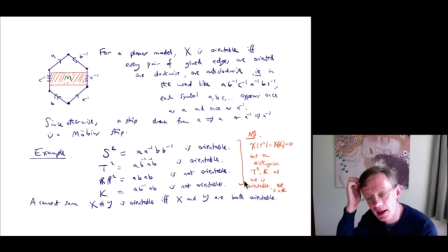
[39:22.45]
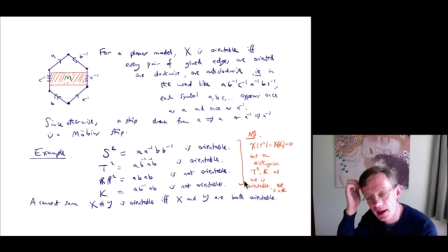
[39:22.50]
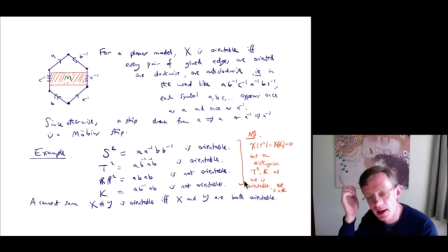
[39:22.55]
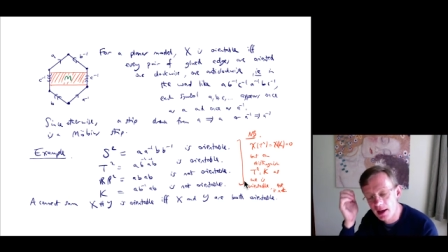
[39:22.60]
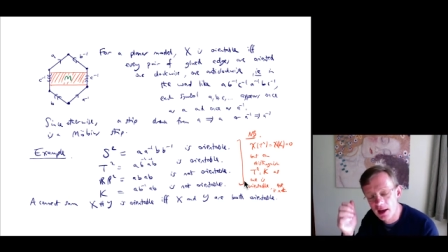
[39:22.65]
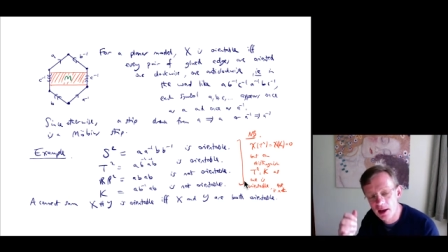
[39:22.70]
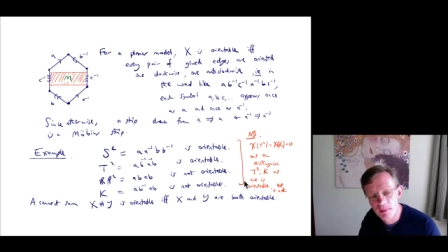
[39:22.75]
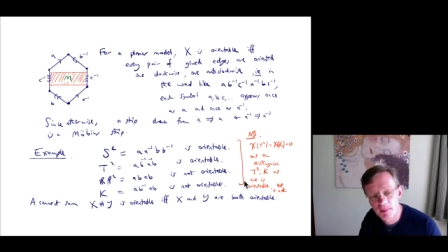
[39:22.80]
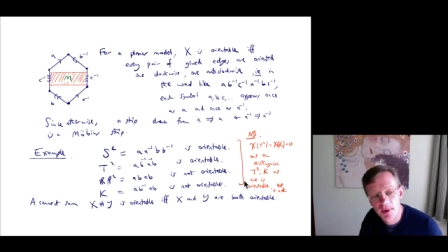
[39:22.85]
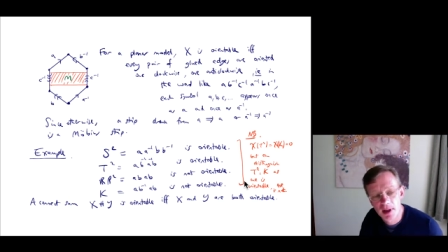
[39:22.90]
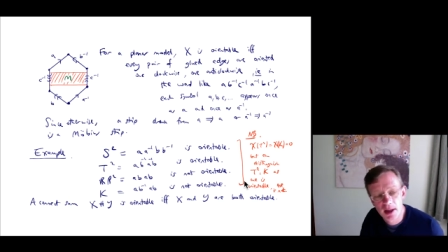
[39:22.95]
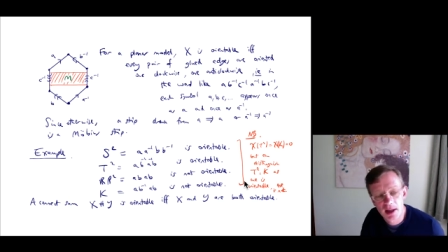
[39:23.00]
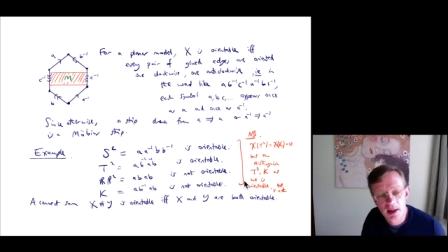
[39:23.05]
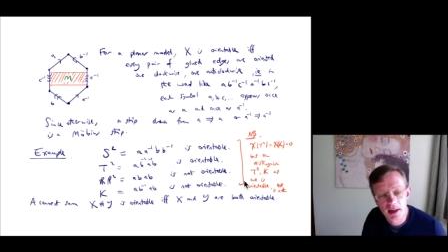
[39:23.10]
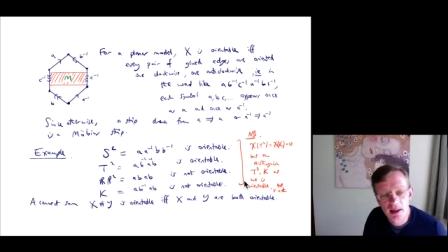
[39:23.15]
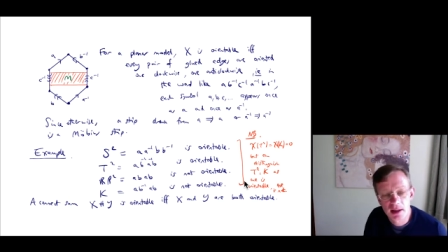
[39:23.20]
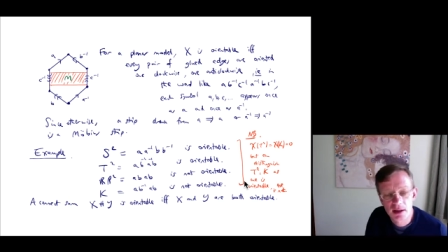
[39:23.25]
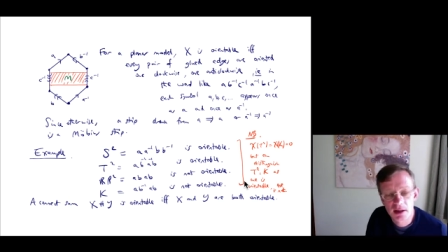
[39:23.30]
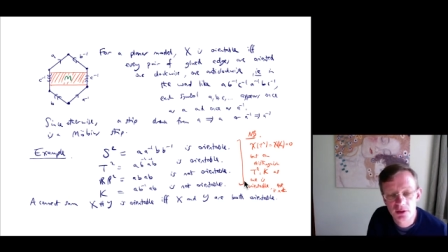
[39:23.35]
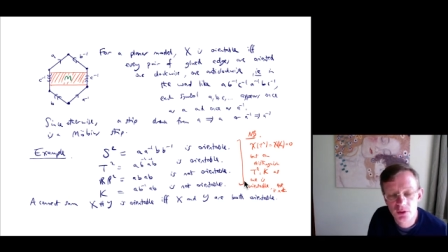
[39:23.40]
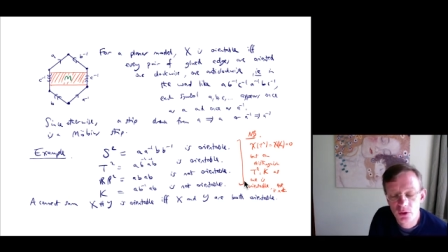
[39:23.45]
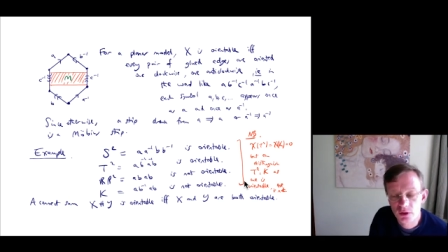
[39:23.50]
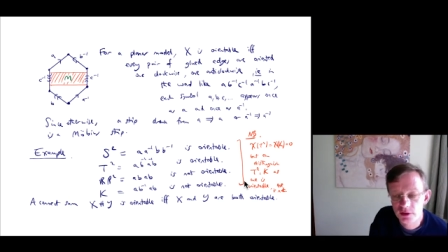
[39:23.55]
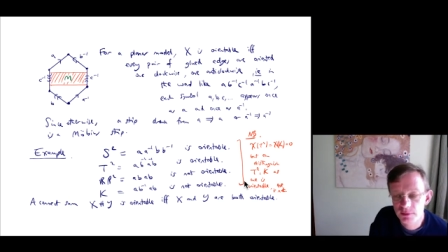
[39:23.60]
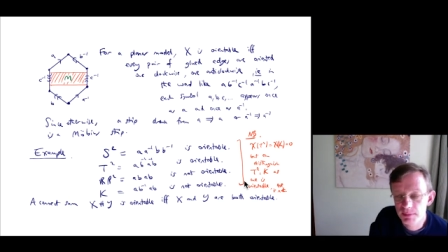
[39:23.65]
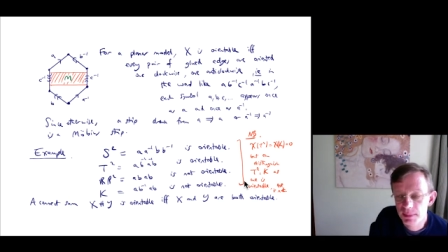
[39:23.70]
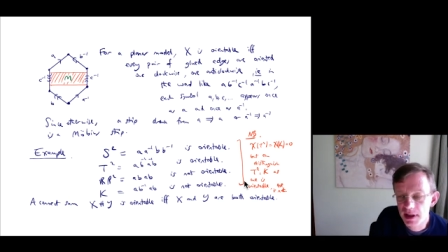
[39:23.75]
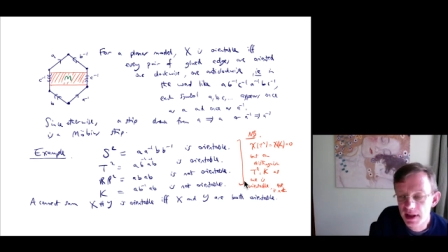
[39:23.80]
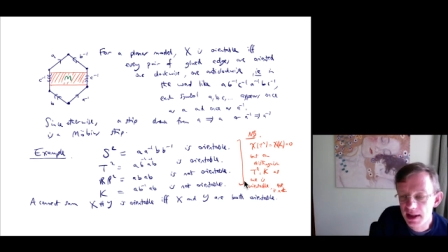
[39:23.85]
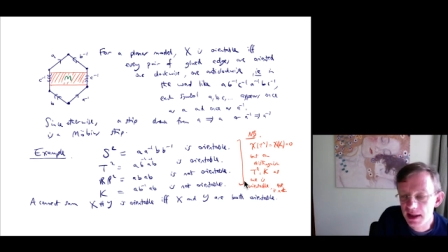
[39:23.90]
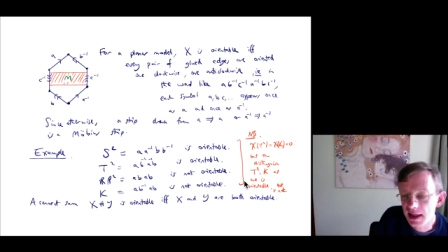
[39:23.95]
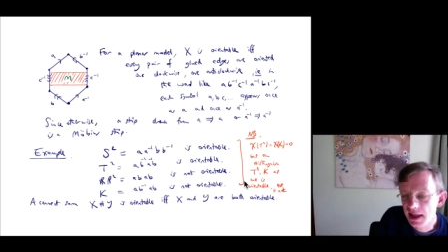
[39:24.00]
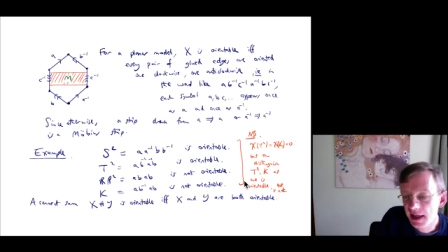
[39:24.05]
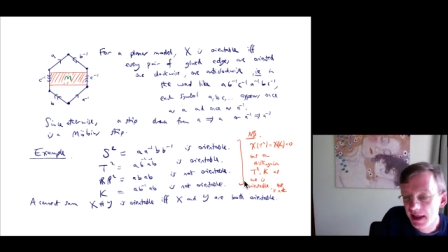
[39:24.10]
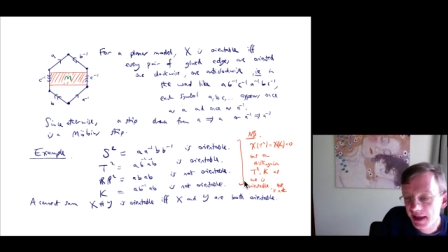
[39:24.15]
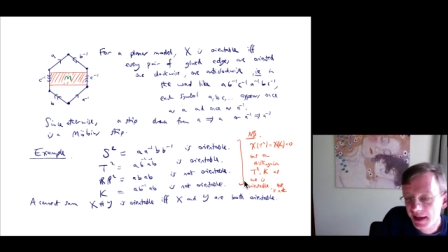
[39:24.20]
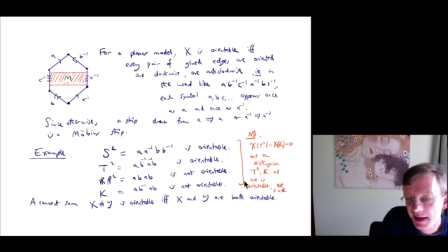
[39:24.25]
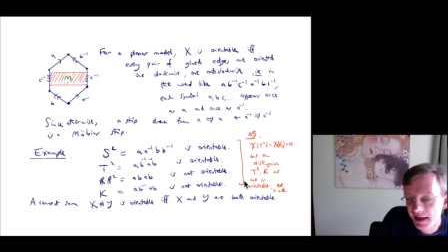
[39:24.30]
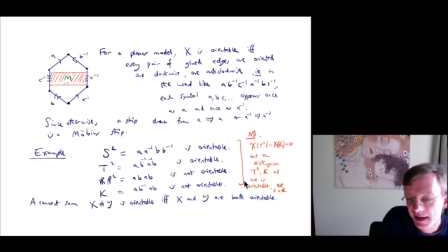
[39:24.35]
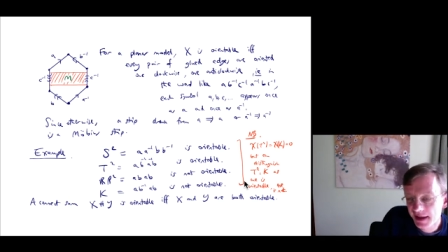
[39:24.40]
um, cannot
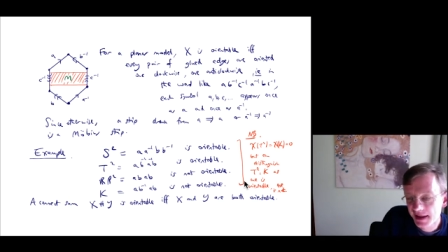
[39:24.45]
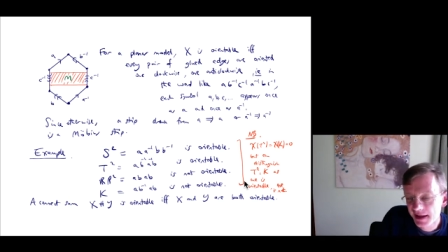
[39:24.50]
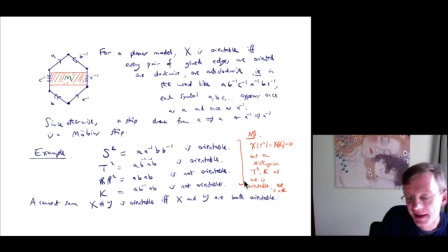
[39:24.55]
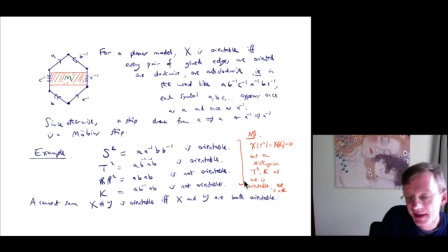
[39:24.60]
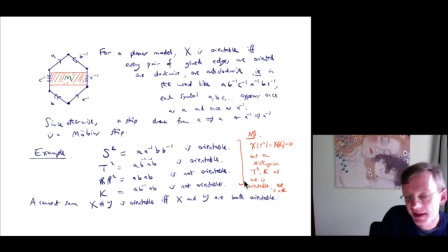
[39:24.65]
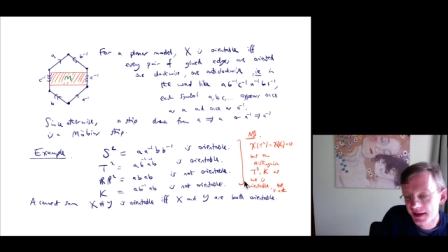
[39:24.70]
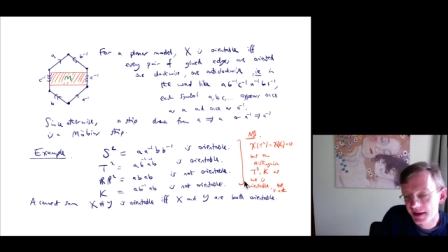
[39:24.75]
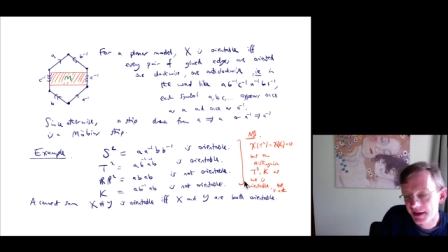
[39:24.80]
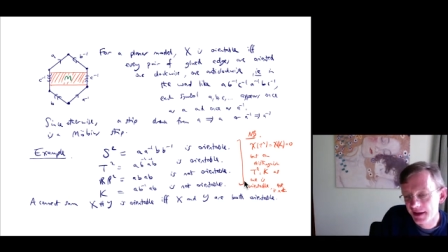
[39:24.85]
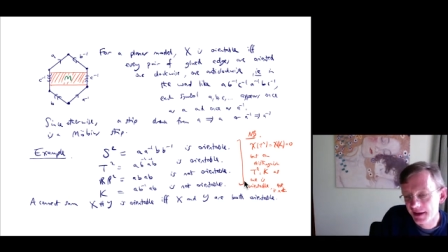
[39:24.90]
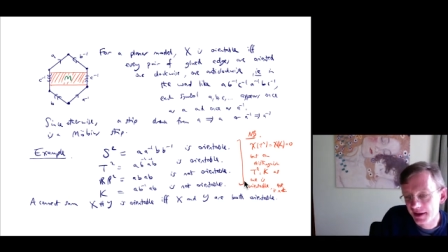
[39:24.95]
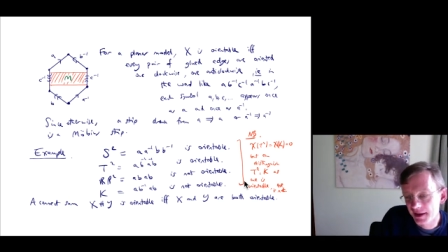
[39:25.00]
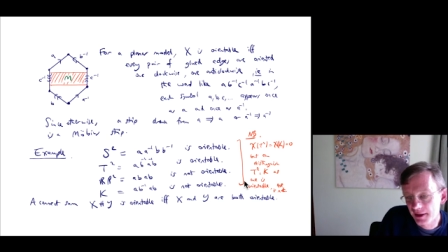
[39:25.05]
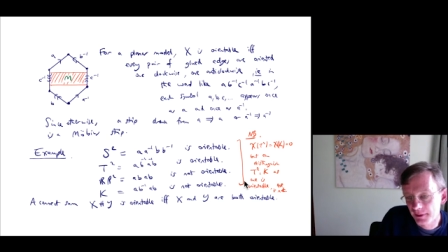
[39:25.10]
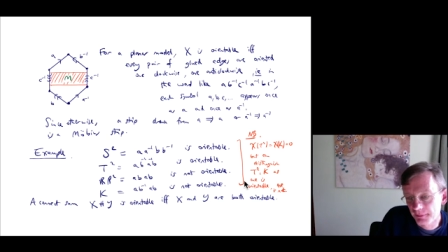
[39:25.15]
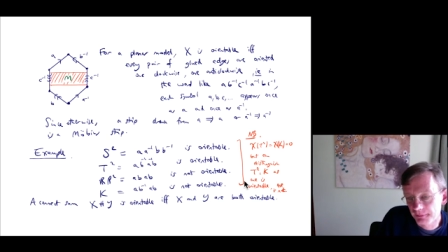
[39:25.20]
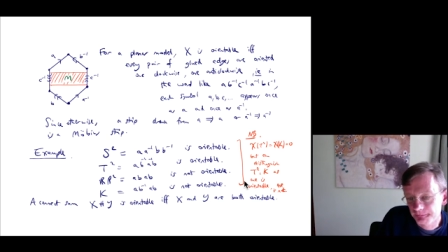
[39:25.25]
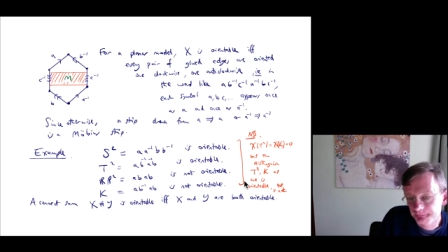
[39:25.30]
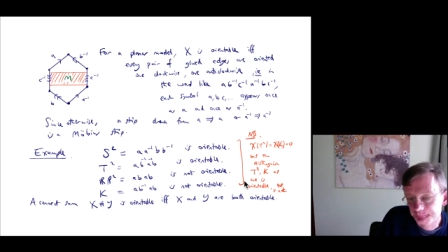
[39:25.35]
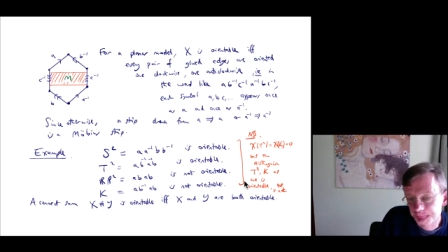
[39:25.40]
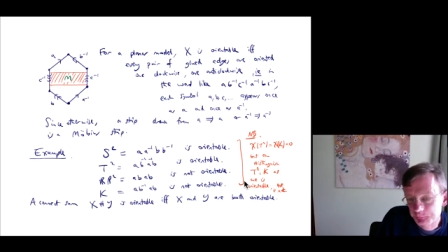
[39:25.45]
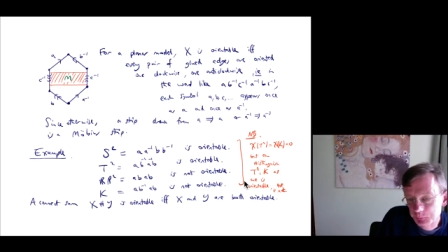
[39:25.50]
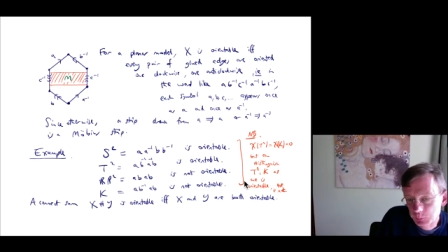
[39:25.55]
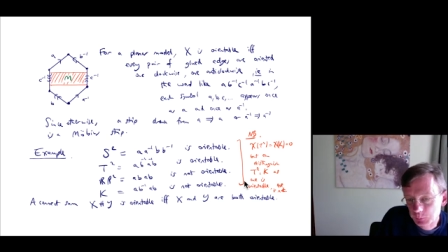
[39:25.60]
be um,